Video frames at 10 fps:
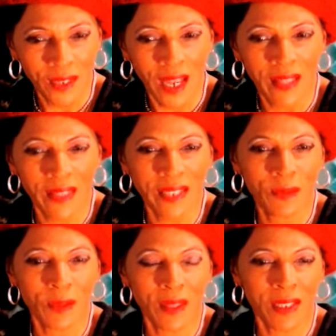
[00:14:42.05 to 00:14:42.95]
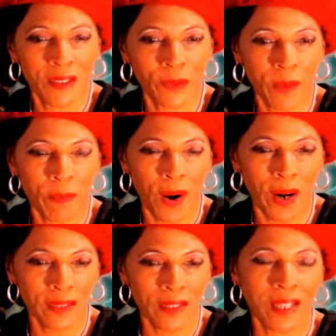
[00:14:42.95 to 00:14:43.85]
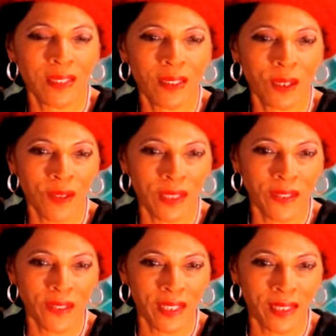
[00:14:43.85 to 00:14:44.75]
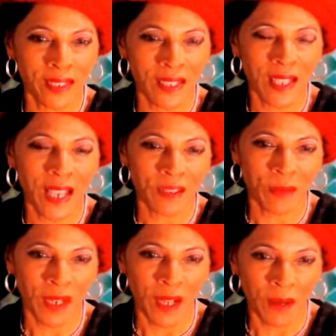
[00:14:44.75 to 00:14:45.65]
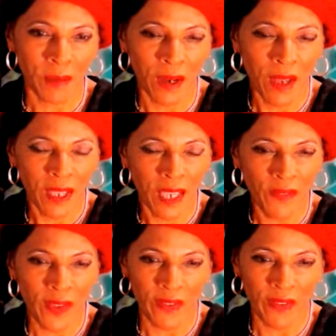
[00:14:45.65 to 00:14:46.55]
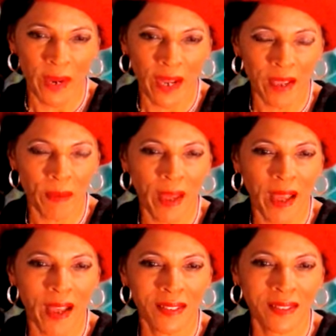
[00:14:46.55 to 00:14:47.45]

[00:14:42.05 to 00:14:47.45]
And that's what these three parts on soul synchronicity has been all about. Give everybody a pass.